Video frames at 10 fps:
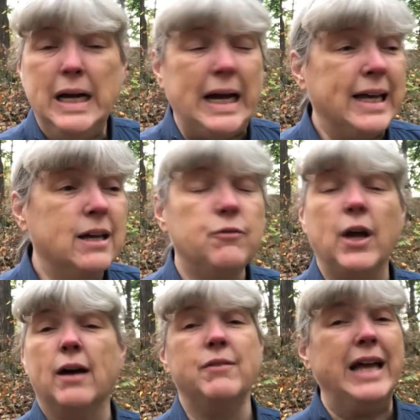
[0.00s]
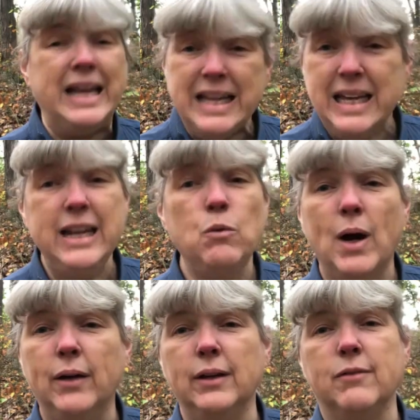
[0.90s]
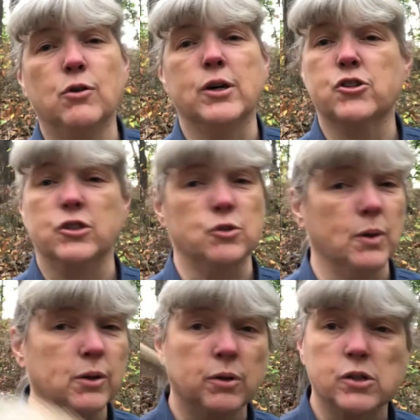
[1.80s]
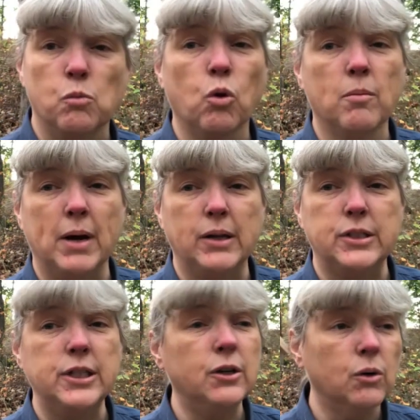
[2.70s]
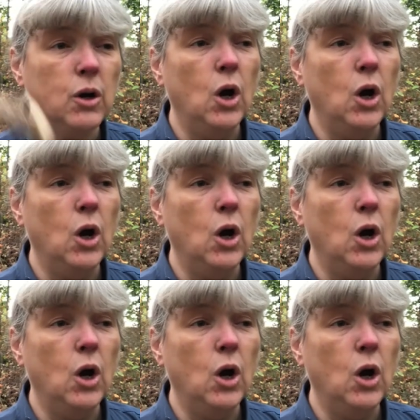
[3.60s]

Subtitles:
Again, if you have any wildlife questions, whether it's more about deer